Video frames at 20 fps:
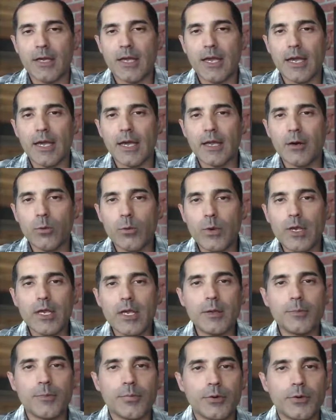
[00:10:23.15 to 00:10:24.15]
and
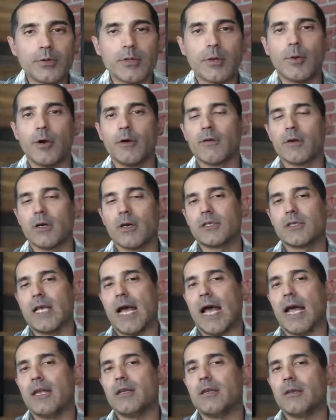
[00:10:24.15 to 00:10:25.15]
we pulled them over
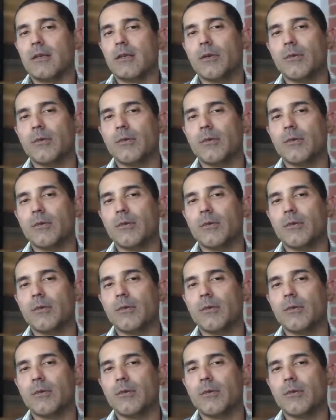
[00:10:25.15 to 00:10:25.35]
aside